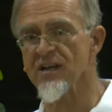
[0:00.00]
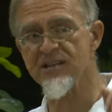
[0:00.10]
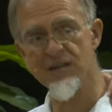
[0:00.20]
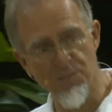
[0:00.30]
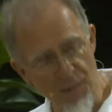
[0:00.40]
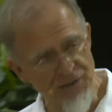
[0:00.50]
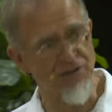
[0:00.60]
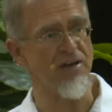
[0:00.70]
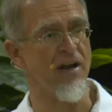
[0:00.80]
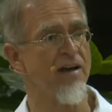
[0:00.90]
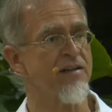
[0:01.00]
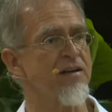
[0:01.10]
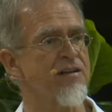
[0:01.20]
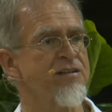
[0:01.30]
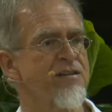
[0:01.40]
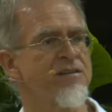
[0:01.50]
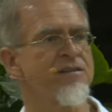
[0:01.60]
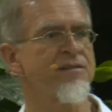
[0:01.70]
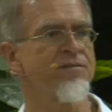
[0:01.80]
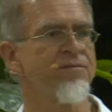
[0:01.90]
especially other
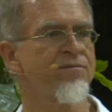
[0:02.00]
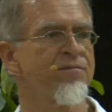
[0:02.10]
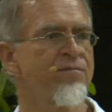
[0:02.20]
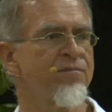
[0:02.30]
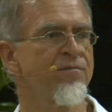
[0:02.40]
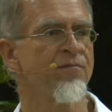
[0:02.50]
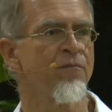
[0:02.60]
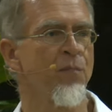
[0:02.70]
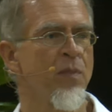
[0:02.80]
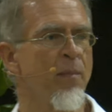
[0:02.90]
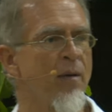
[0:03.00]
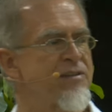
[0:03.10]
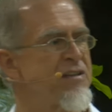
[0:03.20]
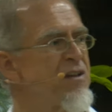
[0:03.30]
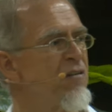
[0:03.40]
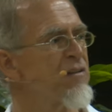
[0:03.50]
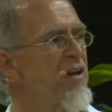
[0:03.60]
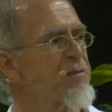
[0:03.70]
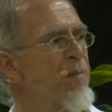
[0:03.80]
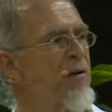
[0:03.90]
Christians. The Bible says, Don't
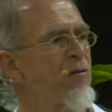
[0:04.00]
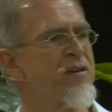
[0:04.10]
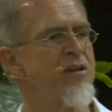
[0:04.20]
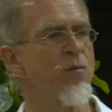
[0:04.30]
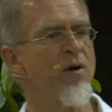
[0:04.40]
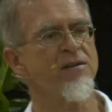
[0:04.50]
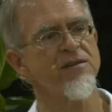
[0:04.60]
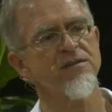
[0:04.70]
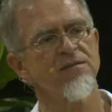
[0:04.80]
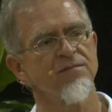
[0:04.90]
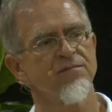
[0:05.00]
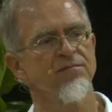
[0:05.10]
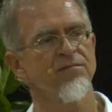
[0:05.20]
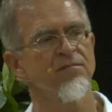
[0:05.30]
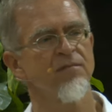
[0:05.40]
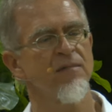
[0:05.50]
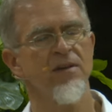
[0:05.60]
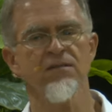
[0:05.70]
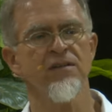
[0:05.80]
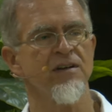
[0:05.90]
touch my anointed ones.
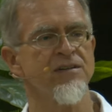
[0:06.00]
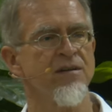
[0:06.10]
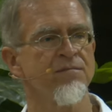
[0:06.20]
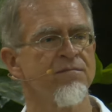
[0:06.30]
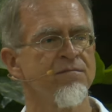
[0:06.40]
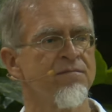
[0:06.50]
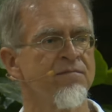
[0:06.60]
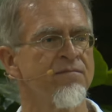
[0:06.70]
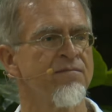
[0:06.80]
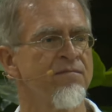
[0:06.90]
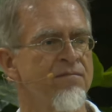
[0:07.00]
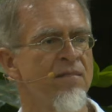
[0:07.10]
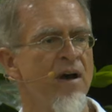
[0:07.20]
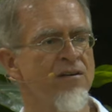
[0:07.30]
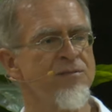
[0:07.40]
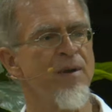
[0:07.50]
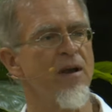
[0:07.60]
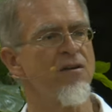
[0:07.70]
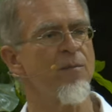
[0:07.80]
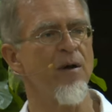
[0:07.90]
Don't touch them. I don't speak
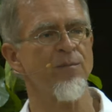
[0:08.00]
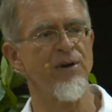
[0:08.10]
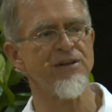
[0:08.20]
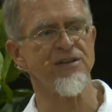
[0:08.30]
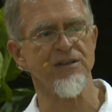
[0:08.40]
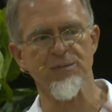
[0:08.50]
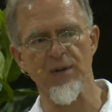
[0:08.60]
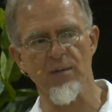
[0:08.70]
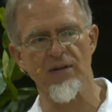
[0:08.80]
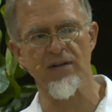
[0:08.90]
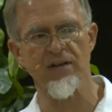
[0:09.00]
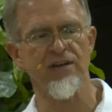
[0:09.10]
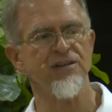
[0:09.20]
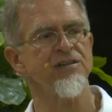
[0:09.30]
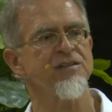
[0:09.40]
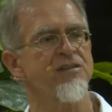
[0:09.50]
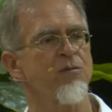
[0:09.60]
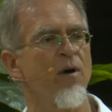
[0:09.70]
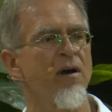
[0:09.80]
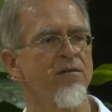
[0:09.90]
only about preachers, I speak about other Christians as
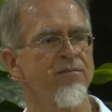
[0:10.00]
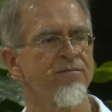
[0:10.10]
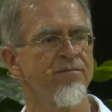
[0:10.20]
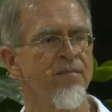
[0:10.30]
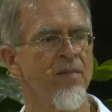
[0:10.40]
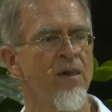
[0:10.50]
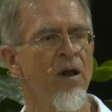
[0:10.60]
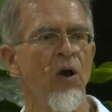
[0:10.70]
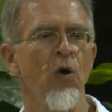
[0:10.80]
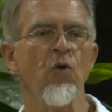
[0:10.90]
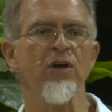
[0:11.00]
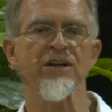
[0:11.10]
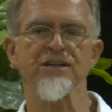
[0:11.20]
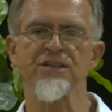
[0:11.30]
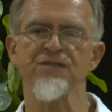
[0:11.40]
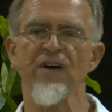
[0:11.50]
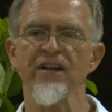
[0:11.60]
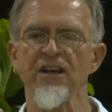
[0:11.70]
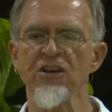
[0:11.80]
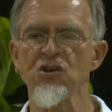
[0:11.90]
well. All Christians
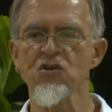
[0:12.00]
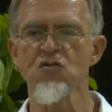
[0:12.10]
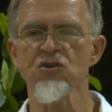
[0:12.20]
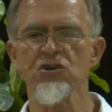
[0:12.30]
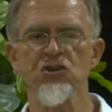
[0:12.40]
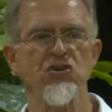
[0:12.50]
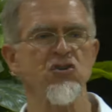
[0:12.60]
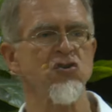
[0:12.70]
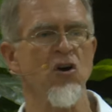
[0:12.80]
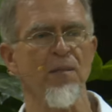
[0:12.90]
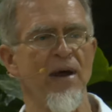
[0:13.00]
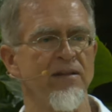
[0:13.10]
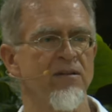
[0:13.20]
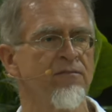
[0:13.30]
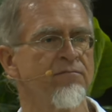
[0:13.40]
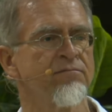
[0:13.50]
fight a huge, strong battle.